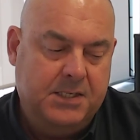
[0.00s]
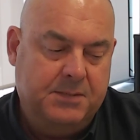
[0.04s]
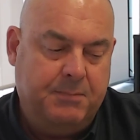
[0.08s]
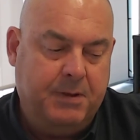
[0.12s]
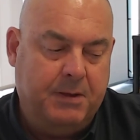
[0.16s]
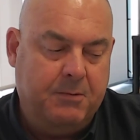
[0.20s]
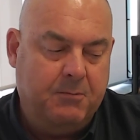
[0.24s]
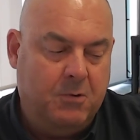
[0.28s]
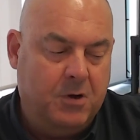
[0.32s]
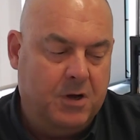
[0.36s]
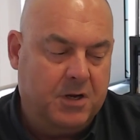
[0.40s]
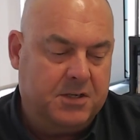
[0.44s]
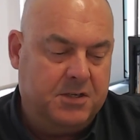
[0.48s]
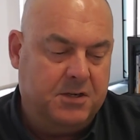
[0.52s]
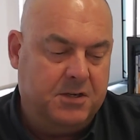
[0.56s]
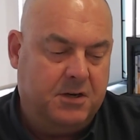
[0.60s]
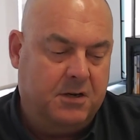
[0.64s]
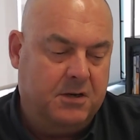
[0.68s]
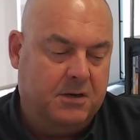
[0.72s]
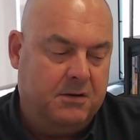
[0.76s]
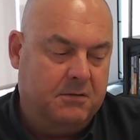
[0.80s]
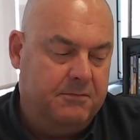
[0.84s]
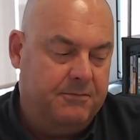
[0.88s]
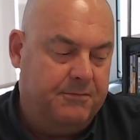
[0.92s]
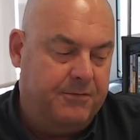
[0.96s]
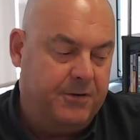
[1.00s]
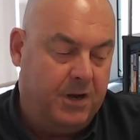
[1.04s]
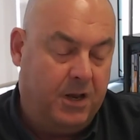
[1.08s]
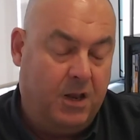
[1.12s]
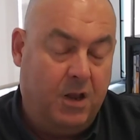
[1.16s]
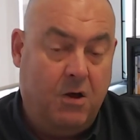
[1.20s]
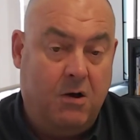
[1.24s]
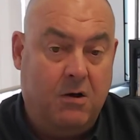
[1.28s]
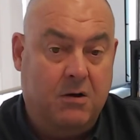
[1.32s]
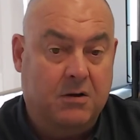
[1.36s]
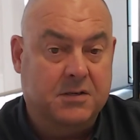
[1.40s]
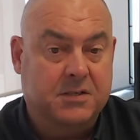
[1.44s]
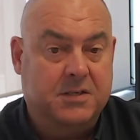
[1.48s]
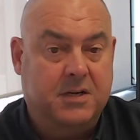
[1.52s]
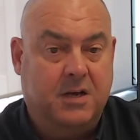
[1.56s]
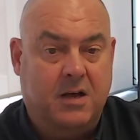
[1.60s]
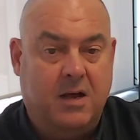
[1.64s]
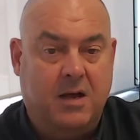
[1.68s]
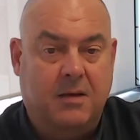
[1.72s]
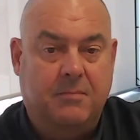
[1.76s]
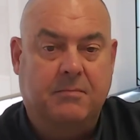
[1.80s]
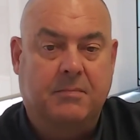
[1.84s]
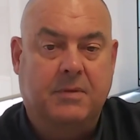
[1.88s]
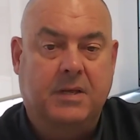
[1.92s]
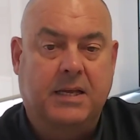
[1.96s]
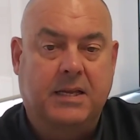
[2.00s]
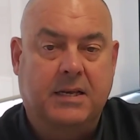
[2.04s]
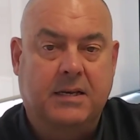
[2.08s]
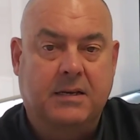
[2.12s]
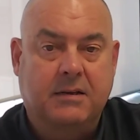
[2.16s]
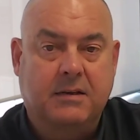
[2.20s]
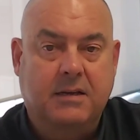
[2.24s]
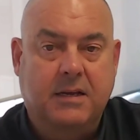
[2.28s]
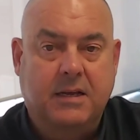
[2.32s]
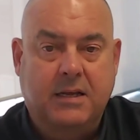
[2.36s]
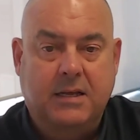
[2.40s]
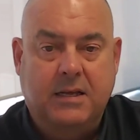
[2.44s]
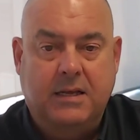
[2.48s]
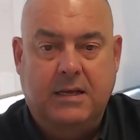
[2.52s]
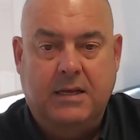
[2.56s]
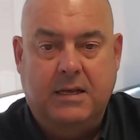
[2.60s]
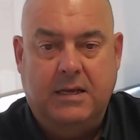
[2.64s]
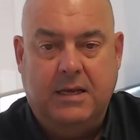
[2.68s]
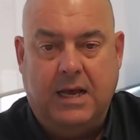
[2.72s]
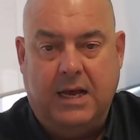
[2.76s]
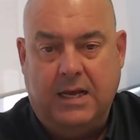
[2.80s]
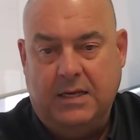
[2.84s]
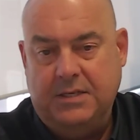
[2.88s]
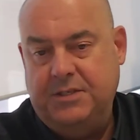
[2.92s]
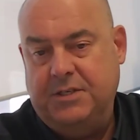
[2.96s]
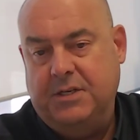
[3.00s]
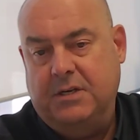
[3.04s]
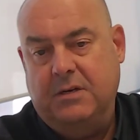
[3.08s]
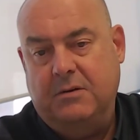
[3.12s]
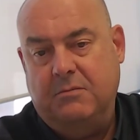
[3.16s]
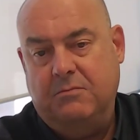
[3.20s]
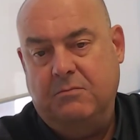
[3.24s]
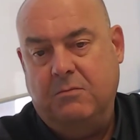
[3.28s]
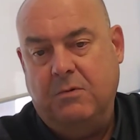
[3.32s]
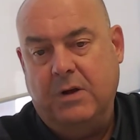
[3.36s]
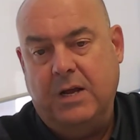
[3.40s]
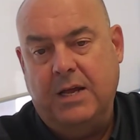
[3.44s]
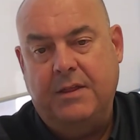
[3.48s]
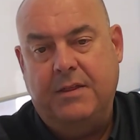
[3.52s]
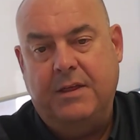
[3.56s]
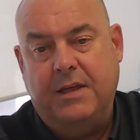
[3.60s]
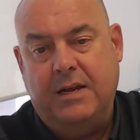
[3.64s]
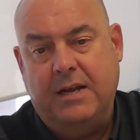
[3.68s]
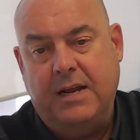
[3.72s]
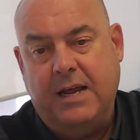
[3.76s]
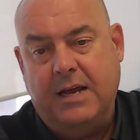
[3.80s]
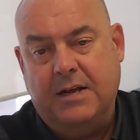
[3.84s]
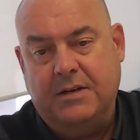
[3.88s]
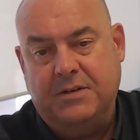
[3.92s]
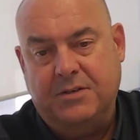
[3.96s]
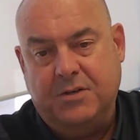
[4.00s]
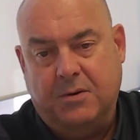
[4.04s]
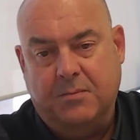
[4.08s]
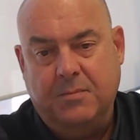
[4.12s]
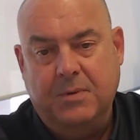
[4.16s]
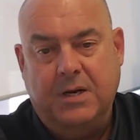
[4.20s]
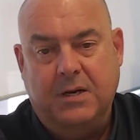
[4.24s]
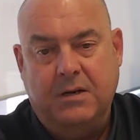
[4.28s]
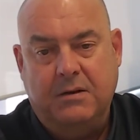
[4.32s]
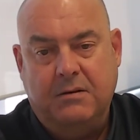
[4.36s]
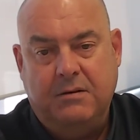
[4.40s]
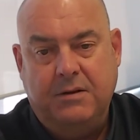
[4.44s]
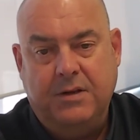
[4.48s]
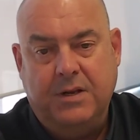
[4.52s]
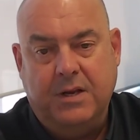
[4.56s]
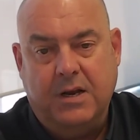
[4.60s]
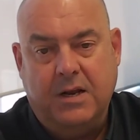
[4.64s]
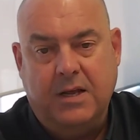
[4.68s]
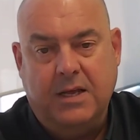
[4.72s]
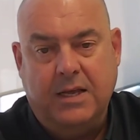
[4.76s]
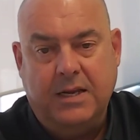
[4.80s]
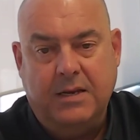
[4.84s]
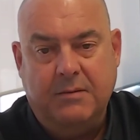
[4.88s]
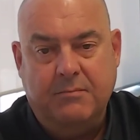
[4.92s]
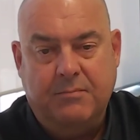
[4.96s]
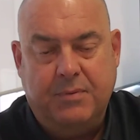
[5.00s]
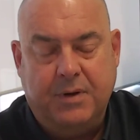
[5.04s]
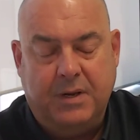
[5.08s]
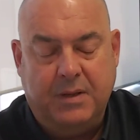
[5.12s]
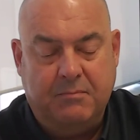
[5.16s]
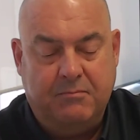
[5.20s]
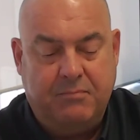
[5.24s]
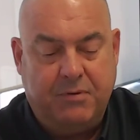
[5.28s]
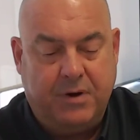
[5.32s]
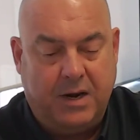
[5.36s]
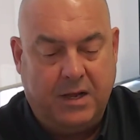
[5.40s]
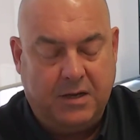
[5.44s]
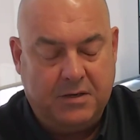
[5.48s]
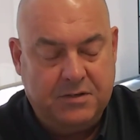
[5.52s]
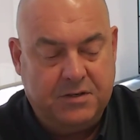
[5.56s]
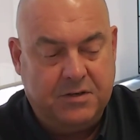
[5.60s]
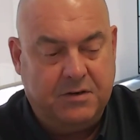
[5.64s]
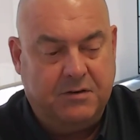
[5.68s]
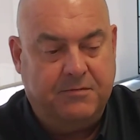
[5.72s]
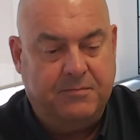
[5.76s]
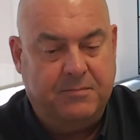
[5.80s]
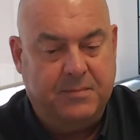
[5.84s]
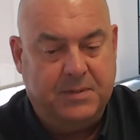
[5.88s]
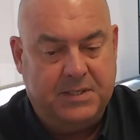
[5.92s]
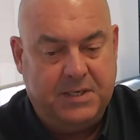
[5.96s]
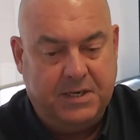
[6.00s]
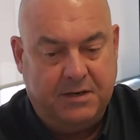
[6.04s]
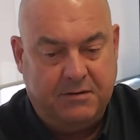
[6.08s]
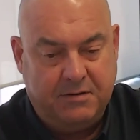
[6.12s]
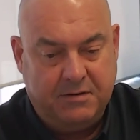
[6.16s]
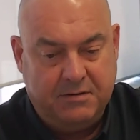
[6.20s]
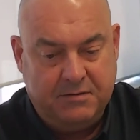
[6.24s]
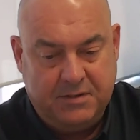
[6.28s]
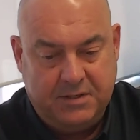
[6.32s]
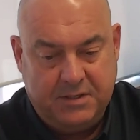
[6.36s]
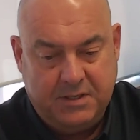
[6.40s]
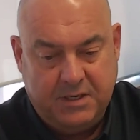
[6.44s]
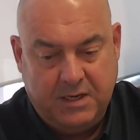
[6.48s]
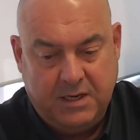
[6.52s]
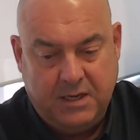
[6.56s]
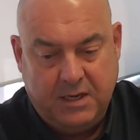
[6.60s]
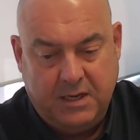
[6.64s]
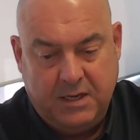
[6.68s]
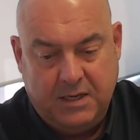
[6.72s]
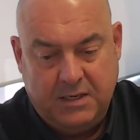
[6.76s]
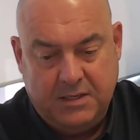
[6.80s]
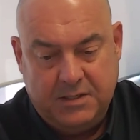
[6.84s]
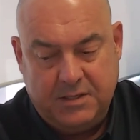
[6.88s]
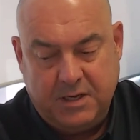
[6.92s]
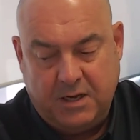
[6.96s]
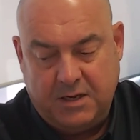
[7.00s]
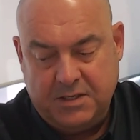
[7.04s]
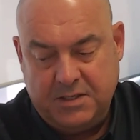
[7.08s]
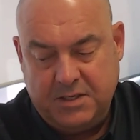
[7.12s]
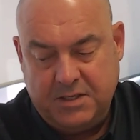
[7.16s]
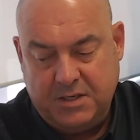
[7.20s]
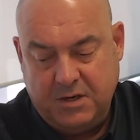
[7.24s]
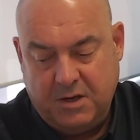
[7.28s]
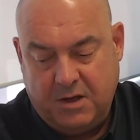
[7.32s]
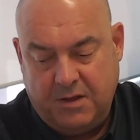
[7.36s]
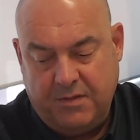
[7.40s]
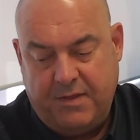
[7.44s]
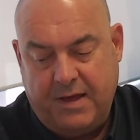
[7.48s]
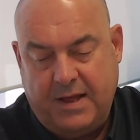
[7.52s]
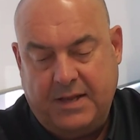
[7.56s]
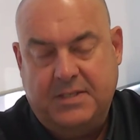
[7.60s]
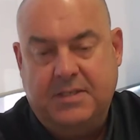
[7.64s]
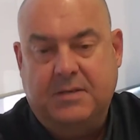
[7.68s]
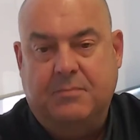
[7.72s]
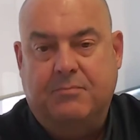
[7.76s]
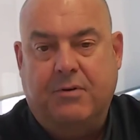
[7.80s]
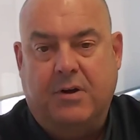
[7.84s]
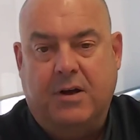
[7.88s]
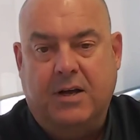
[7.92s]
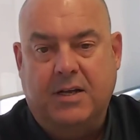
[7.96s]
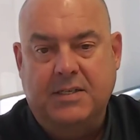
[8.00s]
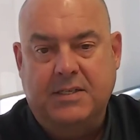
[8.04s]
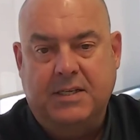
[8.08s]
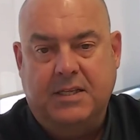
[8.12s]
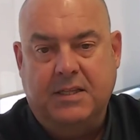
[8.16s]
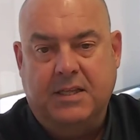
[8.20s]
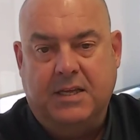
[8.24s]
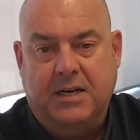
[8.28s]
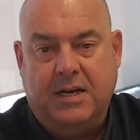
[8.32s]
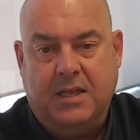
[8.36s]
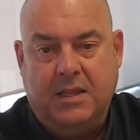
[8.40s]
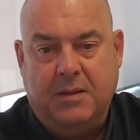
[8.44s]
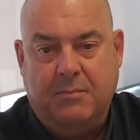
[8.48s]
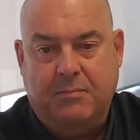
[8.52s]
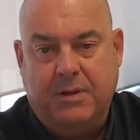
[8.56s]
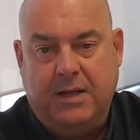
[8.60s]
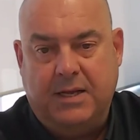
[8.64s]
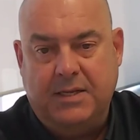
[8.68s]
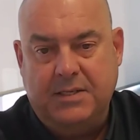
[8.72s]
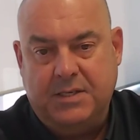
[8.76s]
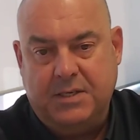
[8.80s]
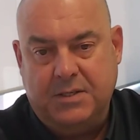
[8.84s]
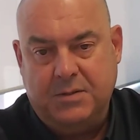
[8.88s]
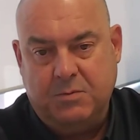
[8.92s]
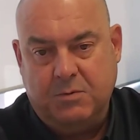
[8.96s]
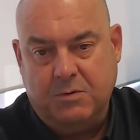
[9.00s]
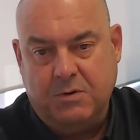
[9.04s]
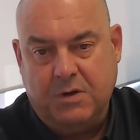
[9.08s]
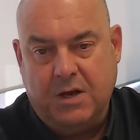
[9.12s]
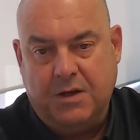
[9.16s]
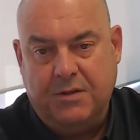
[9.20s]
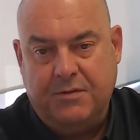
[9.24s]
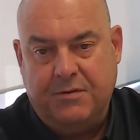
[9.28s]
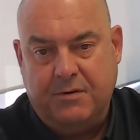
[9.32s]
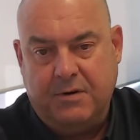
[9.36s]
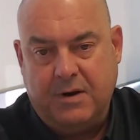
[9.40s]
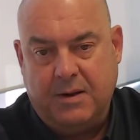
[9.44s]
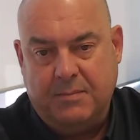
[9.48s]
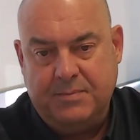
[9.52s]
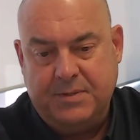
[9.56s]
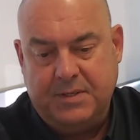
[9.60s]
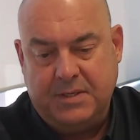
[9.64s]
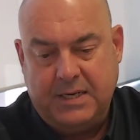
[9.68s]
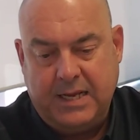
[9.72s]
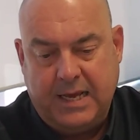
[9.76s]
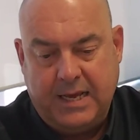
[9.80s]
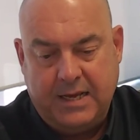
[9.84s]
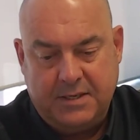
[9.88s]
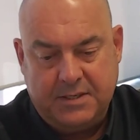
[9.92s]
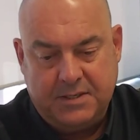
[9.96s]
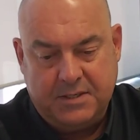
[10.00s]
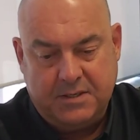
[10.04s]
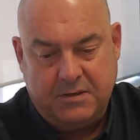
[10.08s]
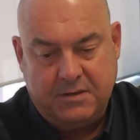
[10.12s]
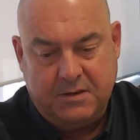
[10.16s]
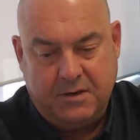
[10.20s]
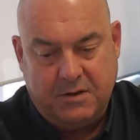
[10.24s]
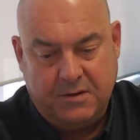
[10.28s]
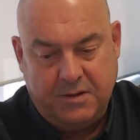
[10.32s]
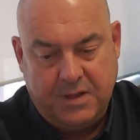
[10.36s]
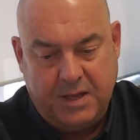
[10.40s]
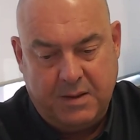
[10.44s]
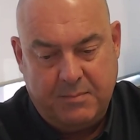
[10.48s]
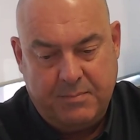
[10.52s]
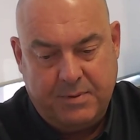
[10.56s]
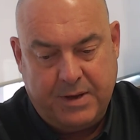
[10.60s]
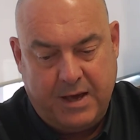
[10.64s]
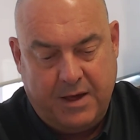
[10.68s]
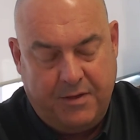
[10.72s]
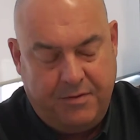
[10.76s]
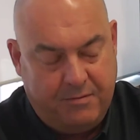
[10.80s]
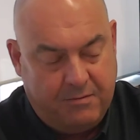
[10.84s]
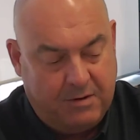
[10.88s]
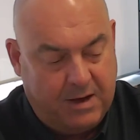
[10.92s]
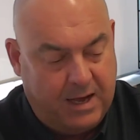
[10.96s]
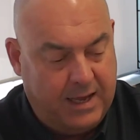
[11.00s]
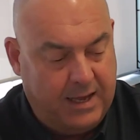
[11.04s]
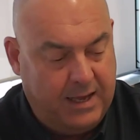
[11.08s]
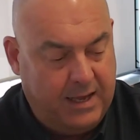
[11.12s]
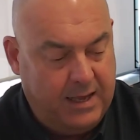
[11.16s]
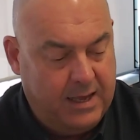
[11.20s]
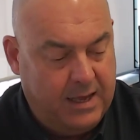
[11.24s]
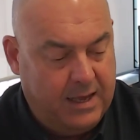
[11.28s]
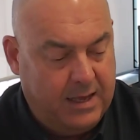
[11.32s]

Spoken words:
been worked on for a long time in Asia, where they're now dominant, in production of materials. So it's not that surprising that other places will go through ups and downs on their pathway.